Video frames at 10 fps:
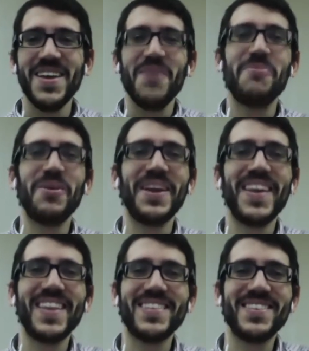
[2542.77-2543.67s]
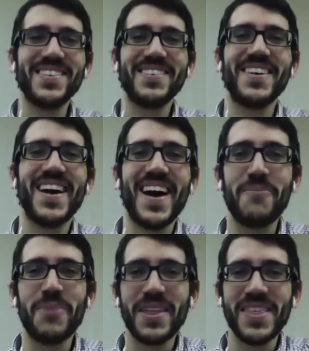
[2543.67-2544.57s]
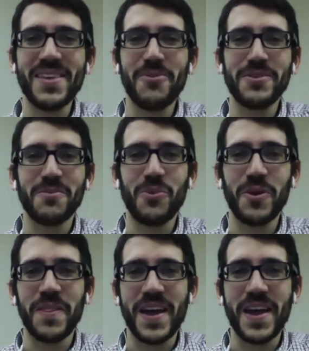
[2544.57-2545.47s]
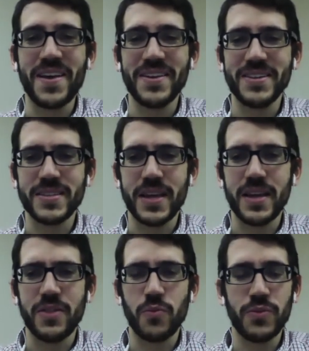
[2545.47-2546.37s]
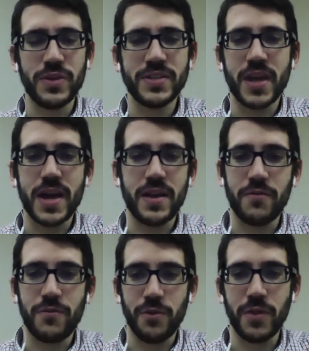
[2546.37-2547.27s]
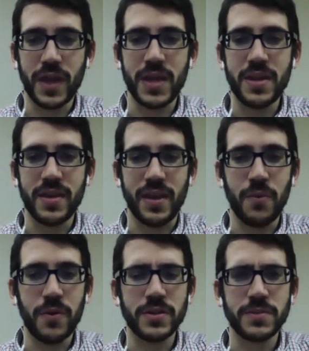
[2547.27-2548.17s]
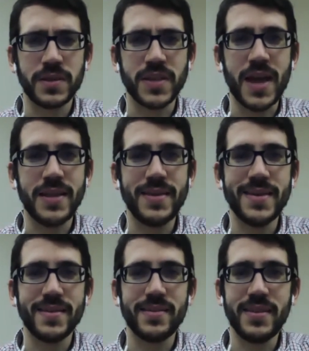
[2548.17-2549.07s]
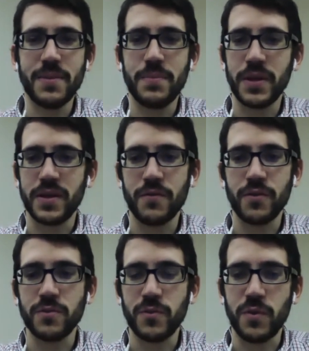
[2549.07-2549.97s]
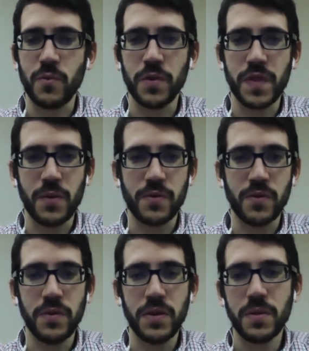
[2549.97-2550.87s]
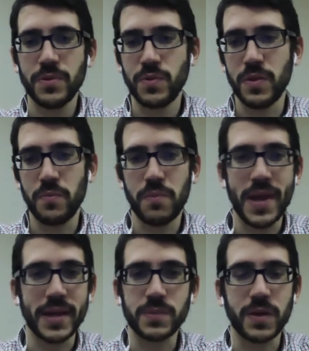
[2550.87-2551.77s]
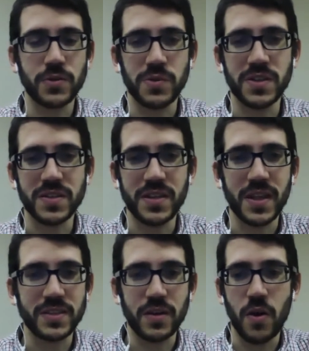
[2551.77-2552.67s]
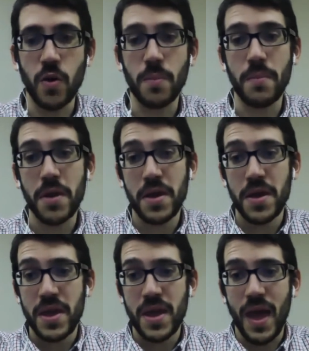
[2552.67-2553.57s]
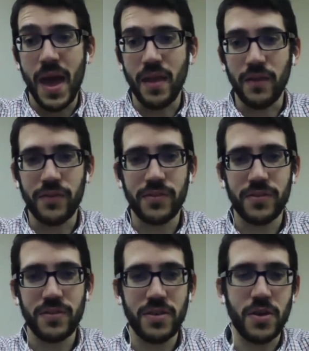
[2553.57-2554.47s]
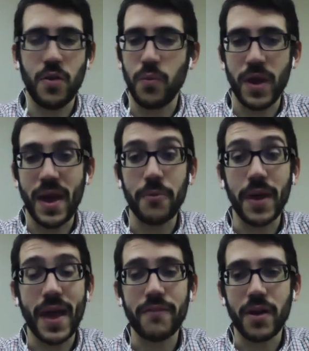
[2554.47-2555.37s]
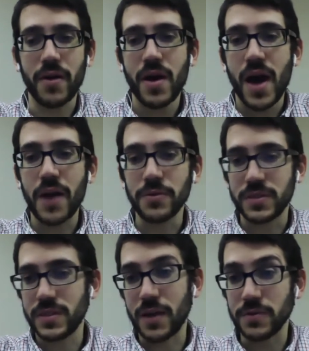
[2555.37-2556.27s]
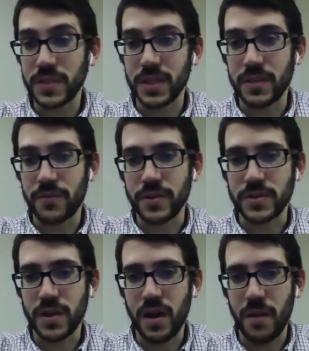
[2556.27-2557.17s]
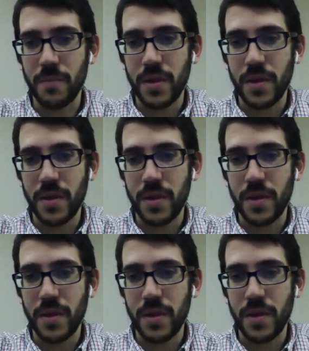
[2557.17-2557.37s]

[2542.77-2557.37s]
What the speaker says: like But I think what's important there is that the reason I didn't feel like I needed to get one is because I didn't see a big difference between what they were doing between my Xbox 360 that's at home and what I have now. I don't see the difference. I